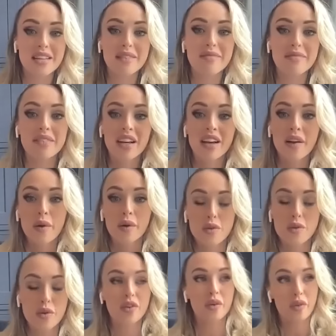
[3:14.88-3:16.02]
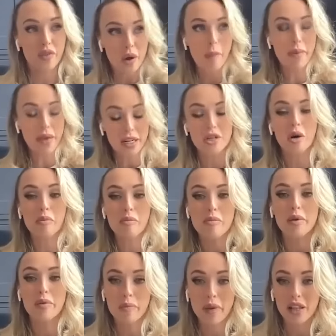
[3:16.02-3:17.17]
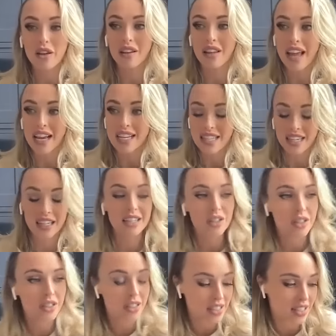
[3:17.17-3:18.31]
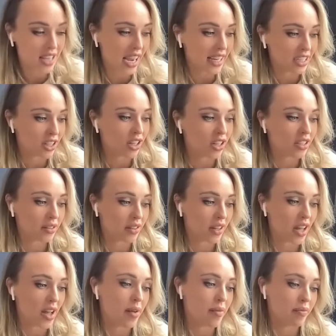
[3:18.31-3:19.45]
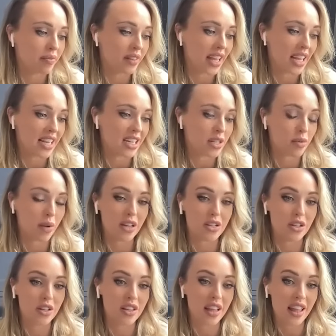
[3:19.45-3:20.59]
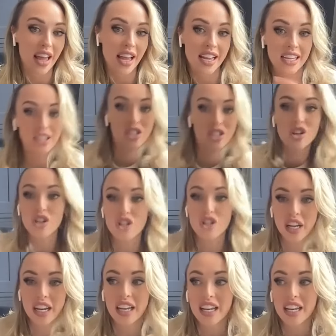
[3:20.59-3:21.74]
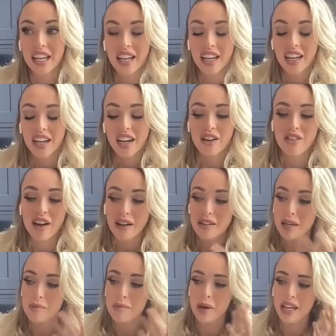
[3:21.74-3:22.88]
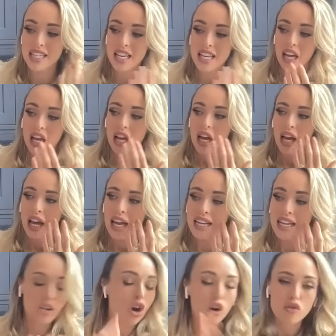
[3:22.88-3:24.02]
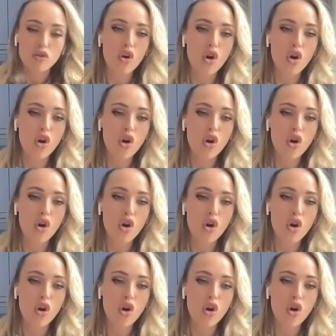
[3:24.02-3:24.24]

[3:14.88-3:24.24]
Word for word: them, because we've we've got big Doberman with big long legs and a little tiny dog, um, lady as well. So they're like dodging around him, but he's he's not